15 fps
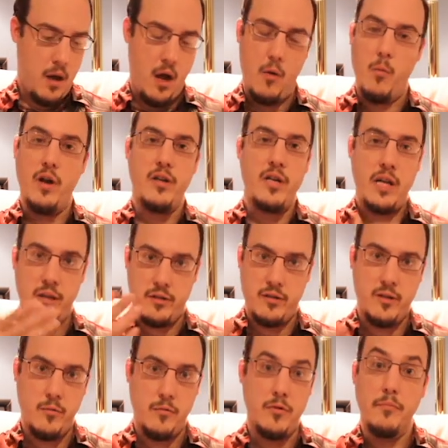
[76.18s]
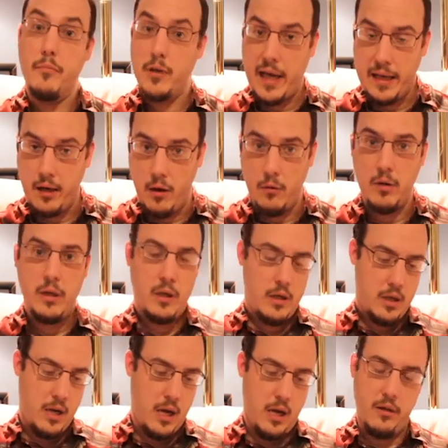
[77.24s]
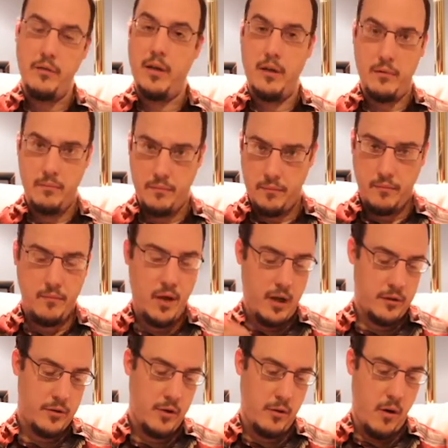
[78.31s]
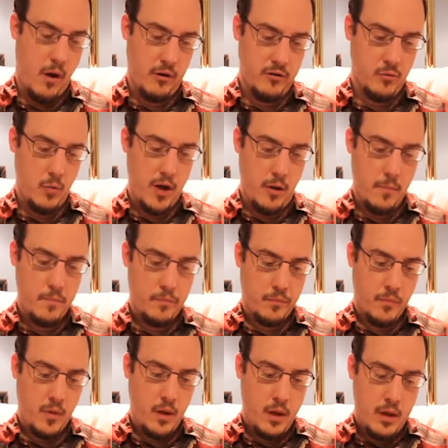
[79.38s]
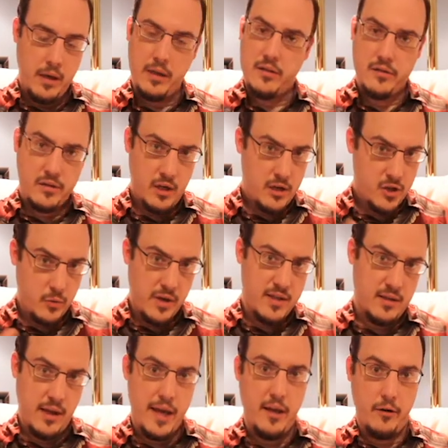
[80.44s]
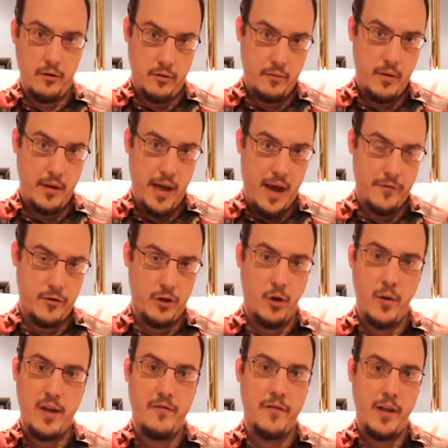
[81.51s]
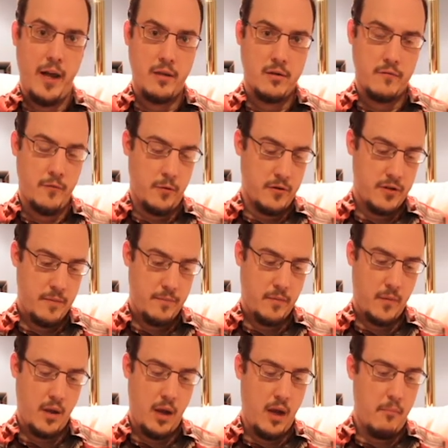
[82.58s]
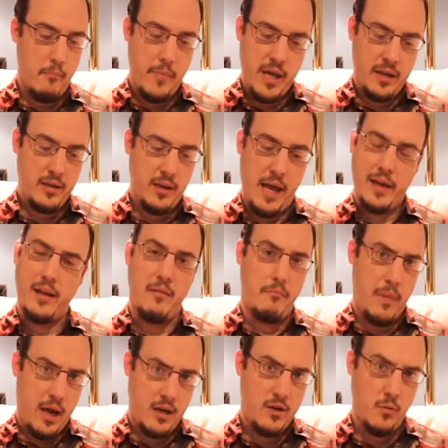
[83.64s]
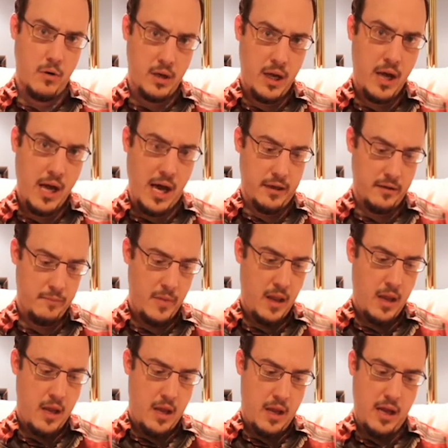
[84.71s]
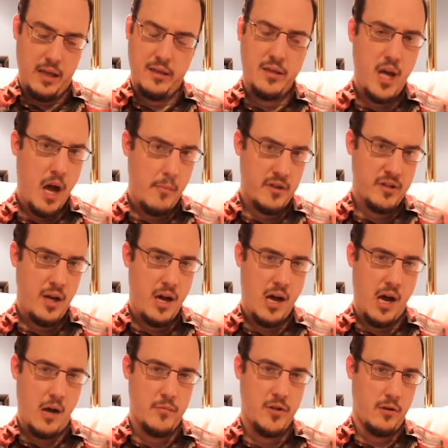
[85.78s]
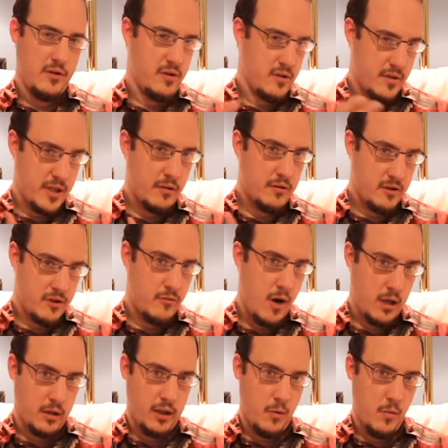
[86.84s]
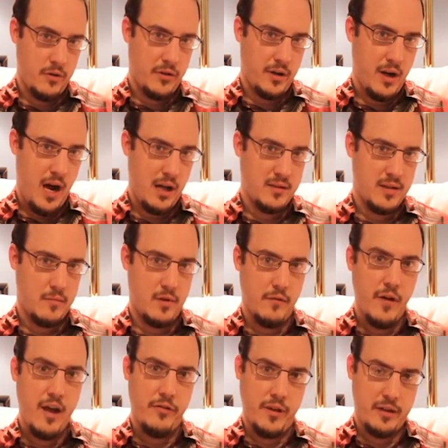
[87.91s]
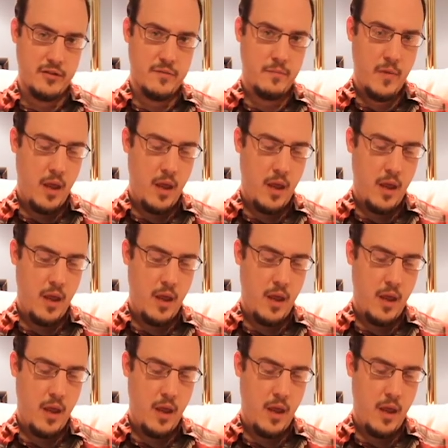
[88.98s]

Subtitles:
which his student Plato then took on as well. Centuries later, after Greek philosophers, men like Immanuel Kant and Thomas Hobbes are still struggling with the concept of ethics,